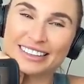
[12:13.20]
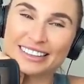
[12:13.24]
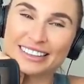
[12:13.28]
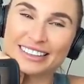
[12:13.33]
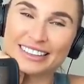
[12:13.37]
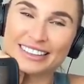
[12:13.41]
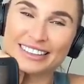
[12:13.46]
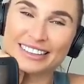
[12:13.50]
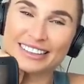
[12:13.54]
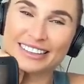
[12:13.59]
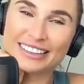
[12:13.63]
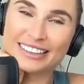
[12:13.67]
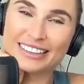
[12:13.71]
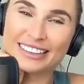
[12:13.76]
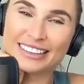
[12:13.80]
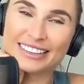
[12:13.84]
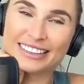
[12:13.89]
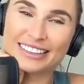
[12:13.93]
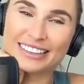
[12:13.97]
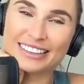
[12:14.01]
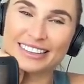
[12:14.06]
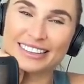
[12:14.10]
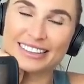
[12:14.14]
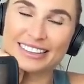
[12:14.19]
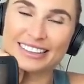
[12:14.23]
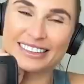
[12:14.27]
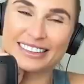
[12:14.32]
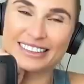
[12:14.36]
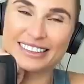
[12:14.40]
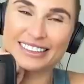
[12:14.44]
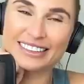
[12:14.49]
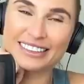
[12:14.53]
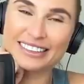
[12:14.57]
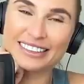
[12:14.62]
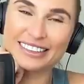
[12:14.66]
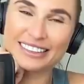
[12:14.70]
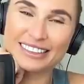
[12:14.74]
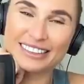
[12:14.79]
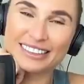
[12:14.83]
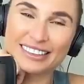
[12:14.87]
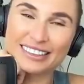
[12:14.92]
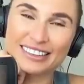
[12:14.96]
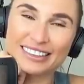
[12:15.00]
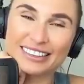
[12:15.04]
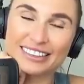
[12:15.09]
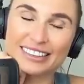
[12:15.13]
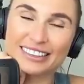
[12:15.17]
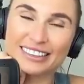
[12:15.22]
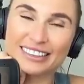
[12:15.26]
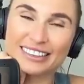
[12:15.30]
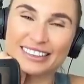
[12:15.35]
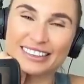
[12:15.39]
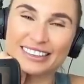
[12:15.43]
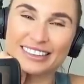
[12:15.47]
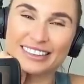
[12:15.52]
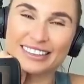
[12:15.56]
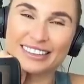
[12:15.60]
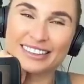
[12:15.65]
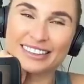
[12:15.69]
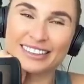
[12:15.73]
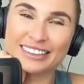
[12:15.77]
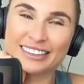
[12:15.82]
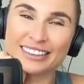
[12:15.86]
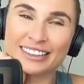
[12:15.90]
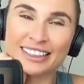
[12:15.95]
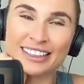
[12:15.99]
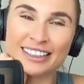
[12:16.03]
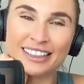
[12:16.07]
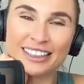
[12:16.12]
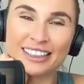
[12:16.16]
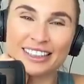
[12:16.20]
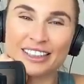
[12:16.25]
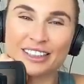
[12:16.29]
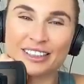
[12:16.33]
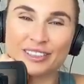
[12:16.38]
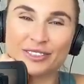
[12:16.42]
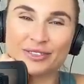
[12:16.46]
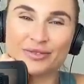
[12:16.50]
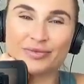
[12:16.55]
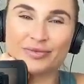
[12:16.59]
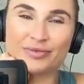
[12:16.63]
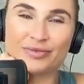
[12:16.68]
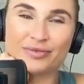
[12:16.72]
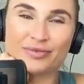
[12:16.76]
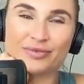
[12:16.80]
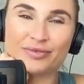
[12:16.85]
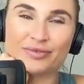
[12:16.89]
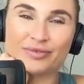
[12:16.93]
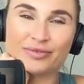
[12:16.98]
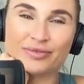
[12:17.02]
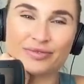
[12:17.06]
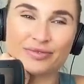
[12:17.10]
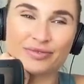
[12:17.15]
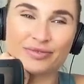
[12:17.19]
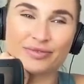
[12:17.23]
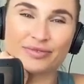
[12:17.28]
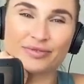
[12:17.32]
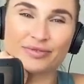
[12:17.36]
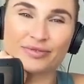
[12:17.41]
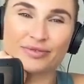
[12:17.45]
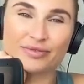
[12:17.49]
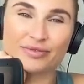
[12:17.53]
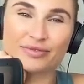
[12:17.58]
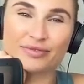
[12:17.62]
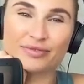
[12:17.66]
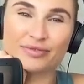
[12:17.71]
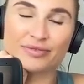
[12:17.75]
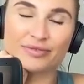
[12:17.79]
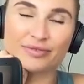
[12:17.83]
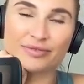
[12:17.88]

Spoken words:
The person shown says nothing.